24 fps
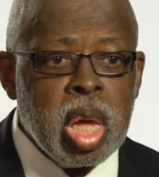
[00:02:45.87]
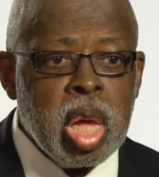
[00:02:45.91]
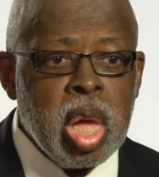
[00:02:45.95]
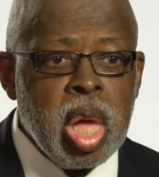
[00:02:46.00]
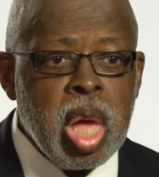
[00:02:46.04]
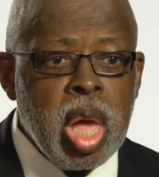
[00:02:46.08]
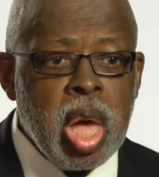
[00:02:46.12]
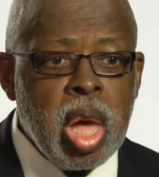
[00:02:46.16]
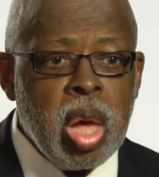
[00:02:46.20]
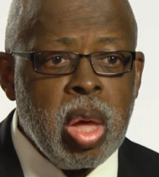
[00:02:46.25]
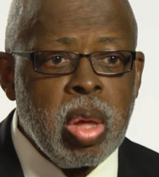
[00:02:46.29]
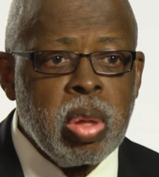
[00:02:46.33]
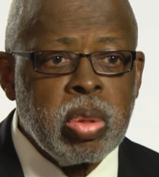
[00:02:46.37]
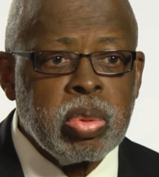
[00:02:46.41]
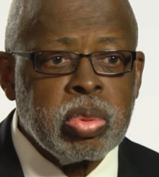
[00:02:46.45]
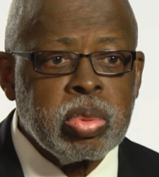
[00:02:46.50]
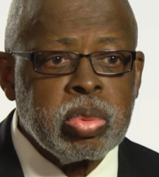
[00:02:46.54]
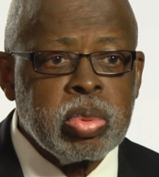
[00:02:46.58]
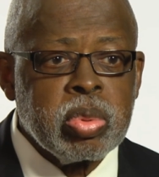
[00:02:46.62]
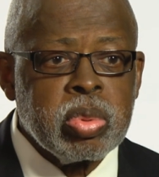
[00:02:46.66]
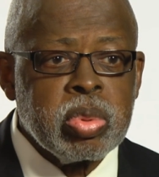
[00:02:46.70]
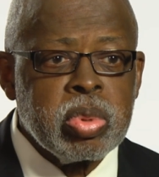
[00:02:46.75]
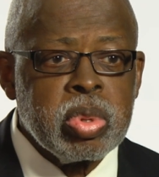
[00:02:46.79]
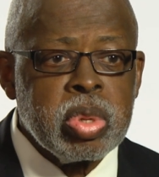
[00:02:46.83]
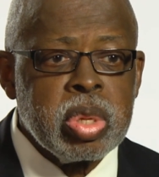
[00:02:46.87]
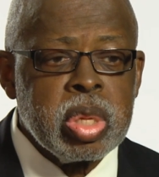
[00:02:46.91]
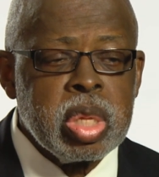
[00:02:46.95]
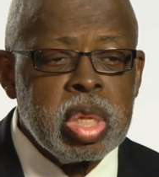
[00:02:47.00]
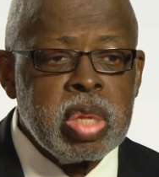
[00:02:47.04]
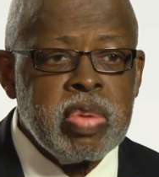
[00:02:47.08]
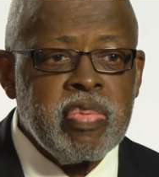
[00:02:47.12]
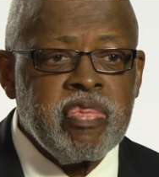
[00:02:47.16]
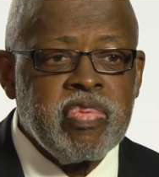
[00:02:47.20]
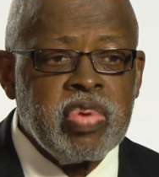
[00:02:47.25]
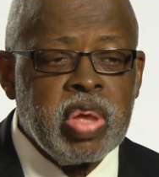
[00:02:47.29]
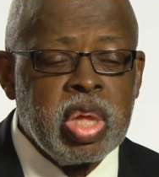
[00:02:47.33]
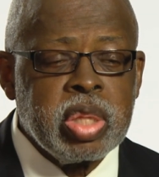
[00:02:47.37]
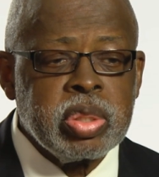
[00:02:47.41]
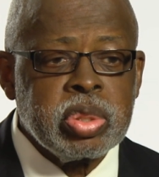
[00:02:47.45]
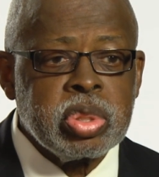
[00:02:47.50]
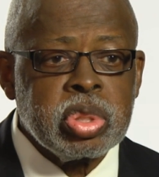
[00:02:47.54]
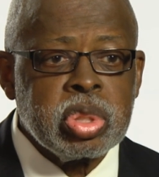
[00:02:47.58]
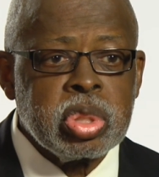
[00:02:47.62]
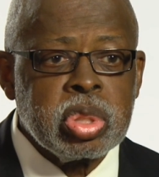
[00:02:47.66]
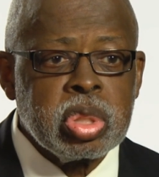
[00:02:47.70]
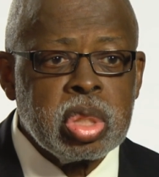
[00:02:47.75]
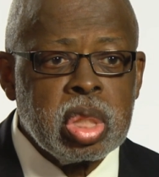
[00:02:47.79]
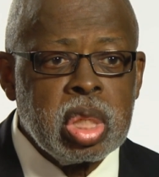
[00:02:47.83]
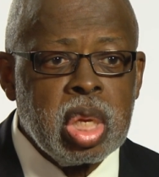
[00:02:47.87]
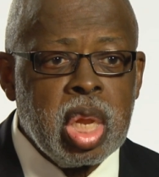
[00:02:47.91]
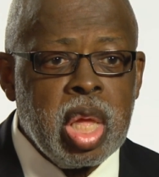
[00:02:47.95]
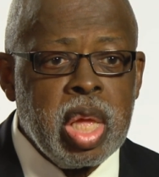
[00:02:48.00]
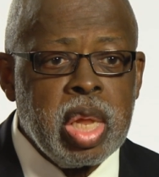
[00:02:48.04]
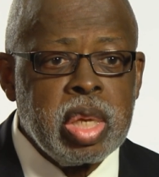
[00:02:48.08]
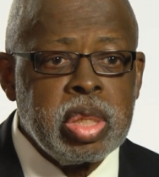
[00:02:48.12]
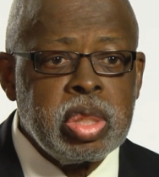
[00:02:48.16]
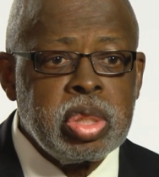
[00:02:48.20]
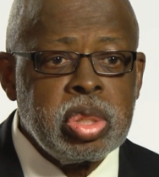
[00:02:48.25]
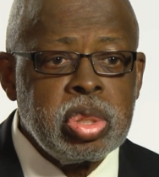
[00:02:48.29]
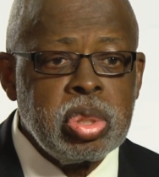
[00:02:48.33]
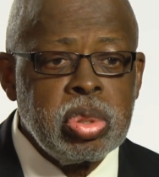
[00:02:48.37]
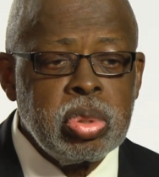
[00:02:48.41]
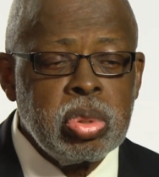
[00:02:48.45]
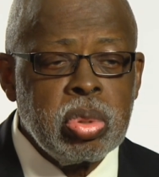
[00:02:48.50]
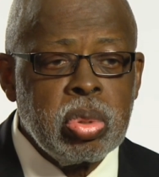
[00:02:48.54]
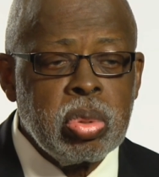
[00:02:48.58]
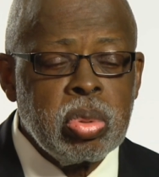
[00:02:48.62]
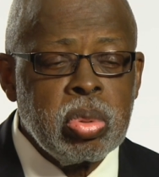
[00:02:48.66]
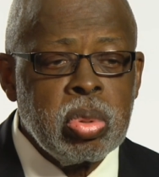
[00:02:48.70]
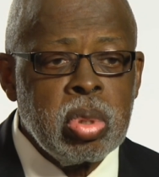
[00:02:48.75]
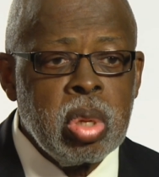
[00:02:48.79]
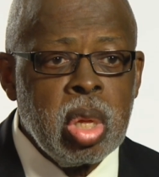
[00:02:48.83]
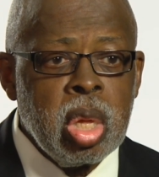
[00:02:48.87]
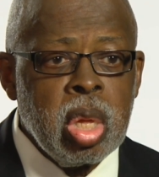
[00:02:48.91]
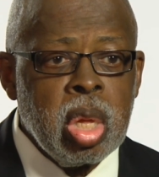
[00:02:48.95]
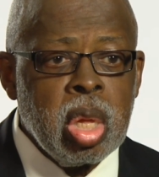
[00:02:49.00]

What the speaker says: how events led to